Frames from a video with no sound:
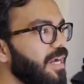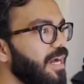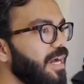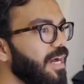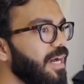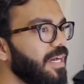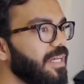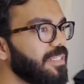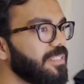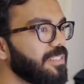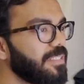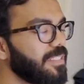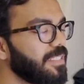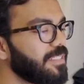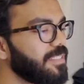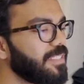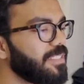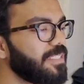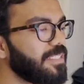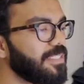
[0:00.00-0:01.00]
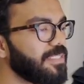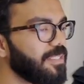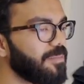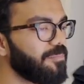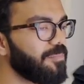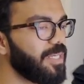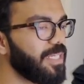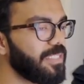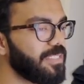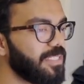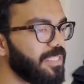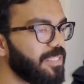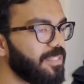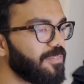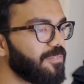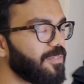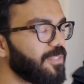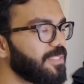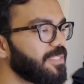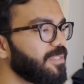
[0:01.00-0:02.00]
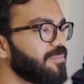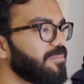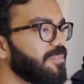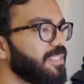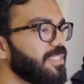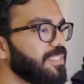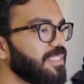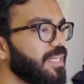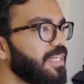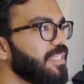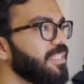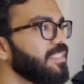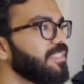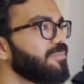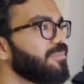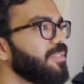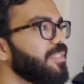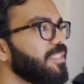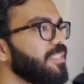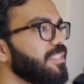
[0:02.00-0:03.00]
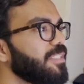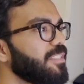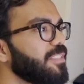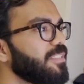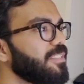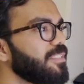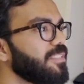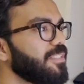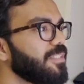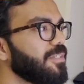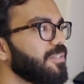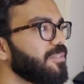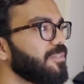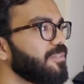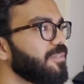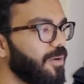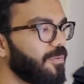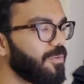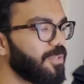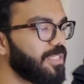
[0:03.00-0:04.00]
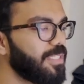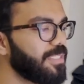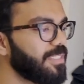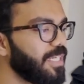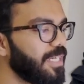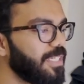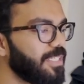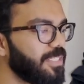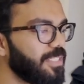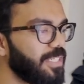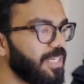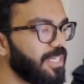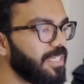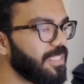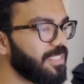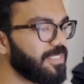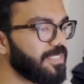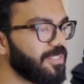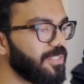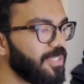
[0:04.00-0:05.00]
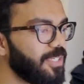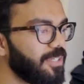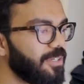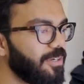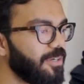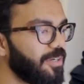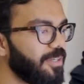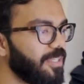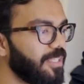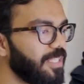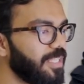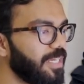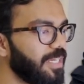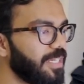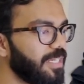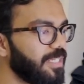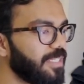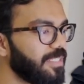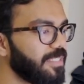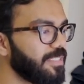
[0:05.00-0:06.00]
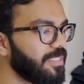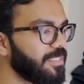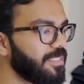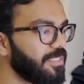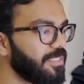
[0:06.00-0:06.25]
and this is amazing for some design inspiration. So what design trend is going on, like this